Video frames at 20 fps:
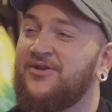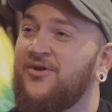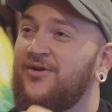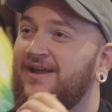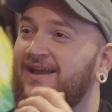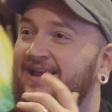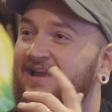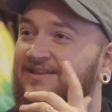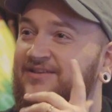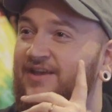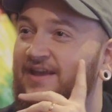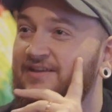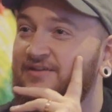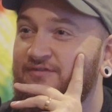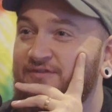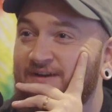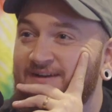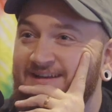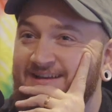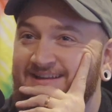It's
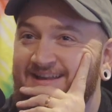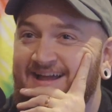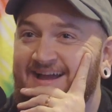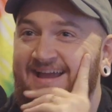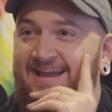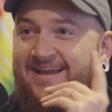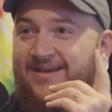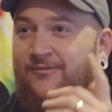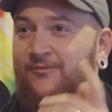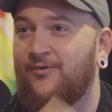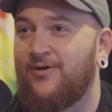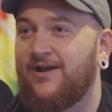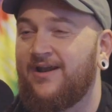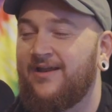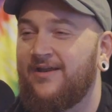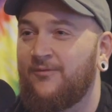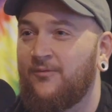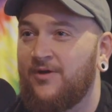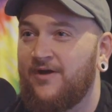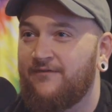funny, like when
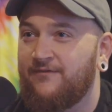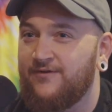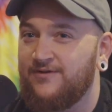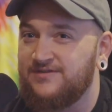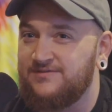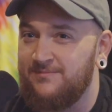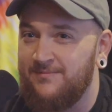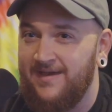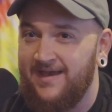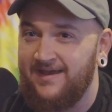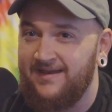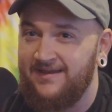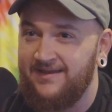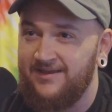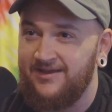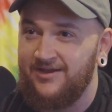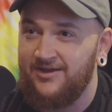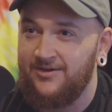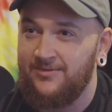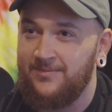I first met
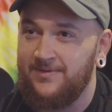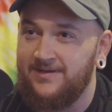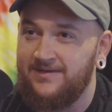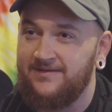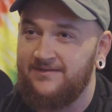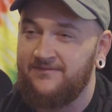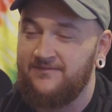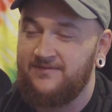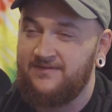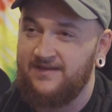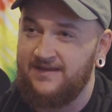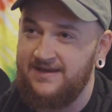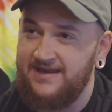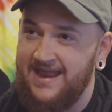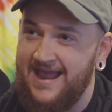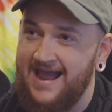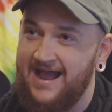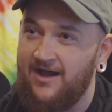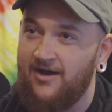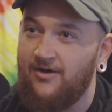him and to
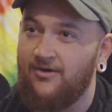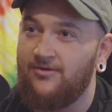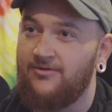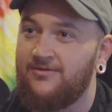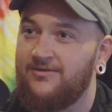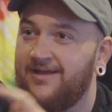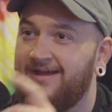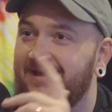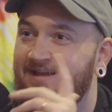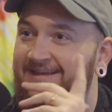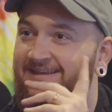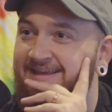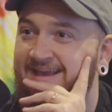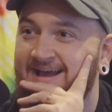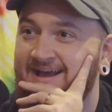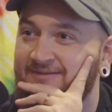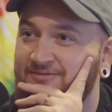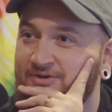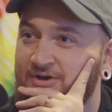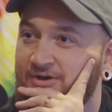now, like,
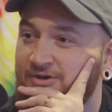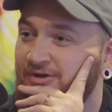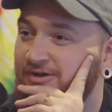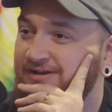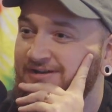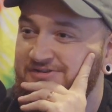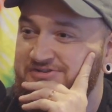I've caught on.